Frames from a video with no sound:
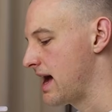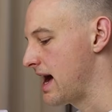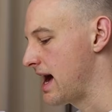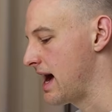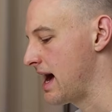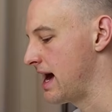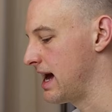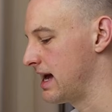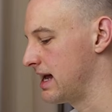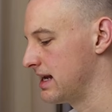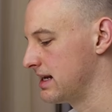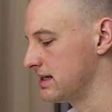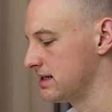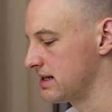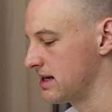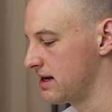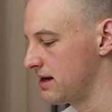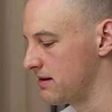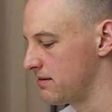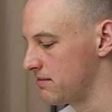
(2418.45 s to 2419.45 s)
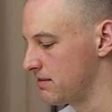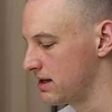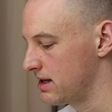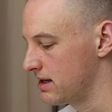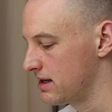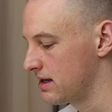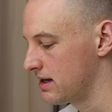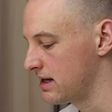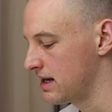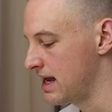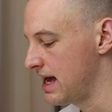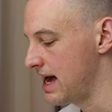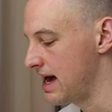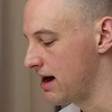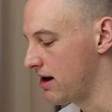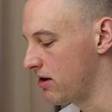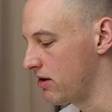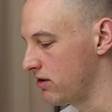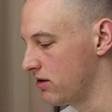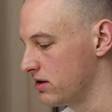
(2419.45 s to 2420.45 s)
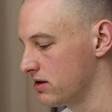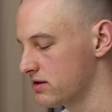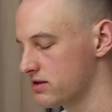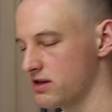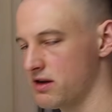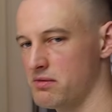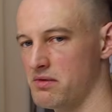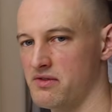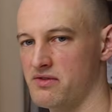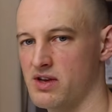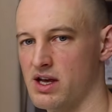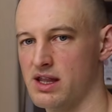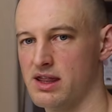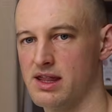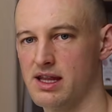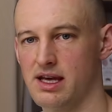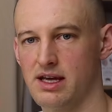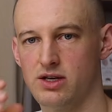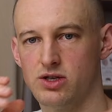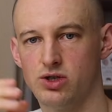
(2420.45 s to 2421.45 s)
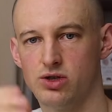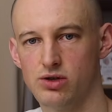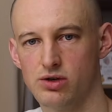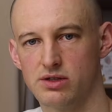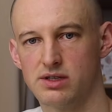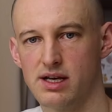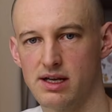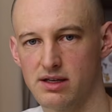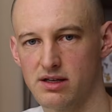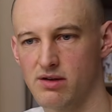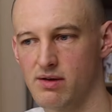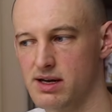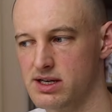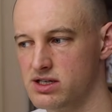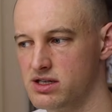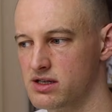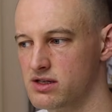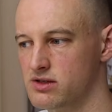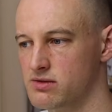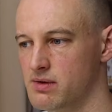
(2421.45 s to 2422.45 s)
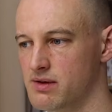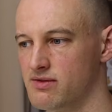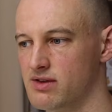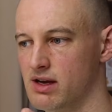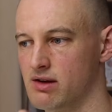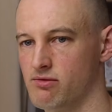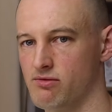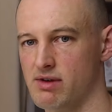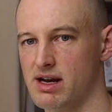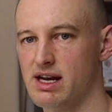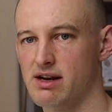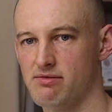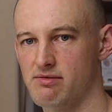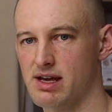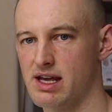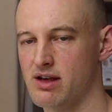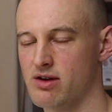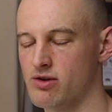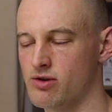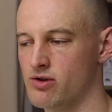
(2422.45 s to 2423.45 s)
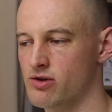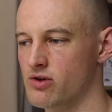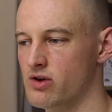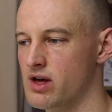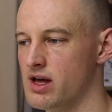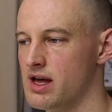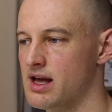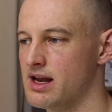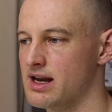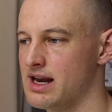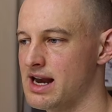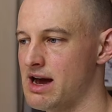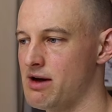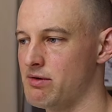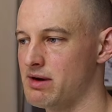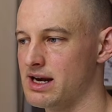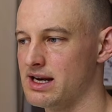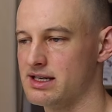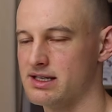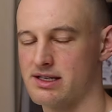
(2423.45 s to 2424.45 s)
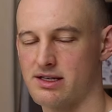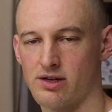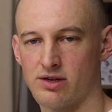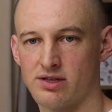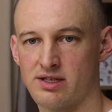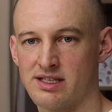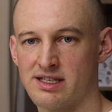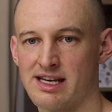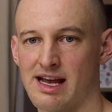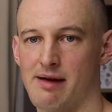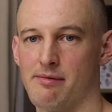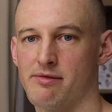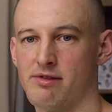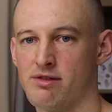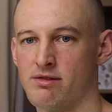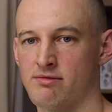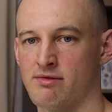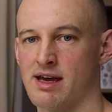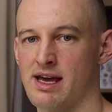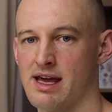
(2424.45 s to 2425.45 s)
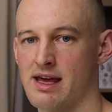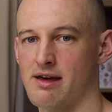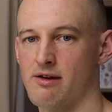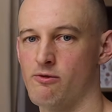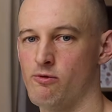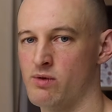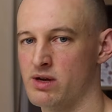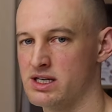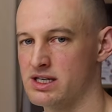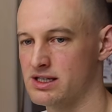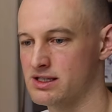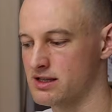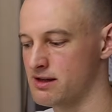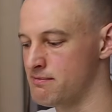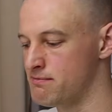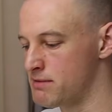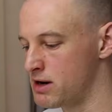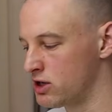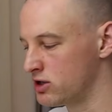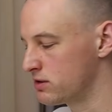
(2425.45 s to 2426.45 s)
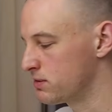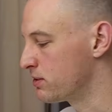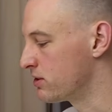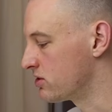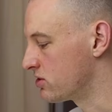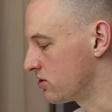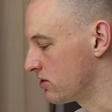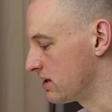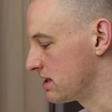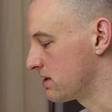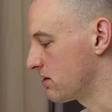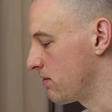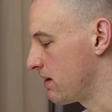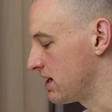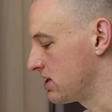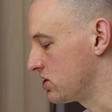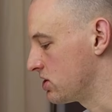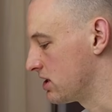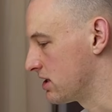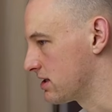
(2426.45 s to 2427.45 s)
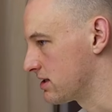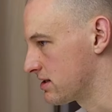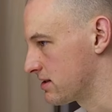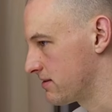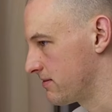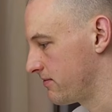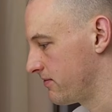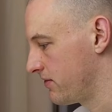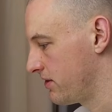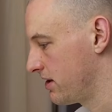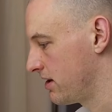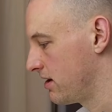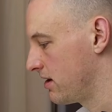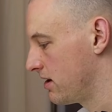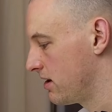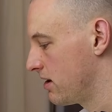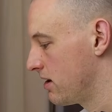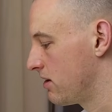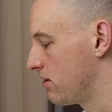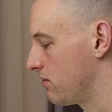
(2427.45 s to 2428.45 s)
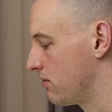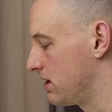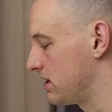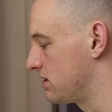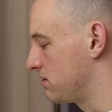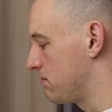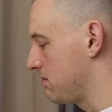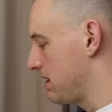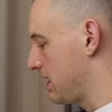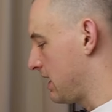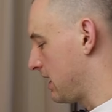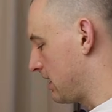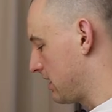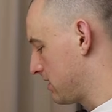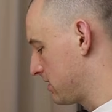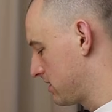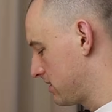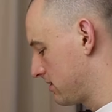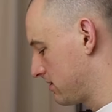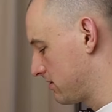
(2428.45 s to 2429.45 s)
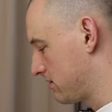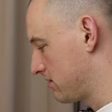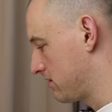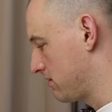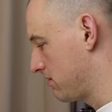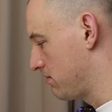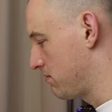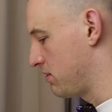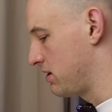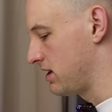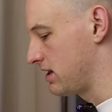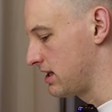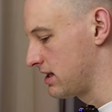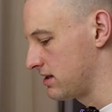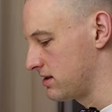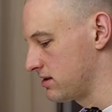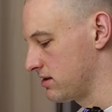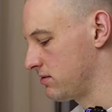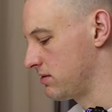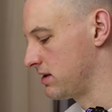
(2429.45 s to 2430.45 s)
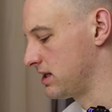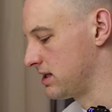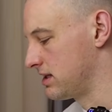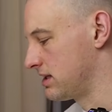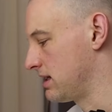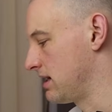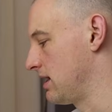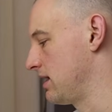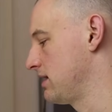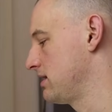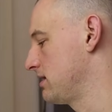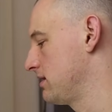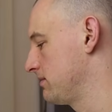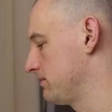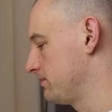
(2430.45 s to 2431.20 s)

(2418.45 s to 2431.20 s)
And now, so we've done the short answer questions, we've done read and recall. Now we need to do step 3, which is the multiple choice questions, which means, put this to one side,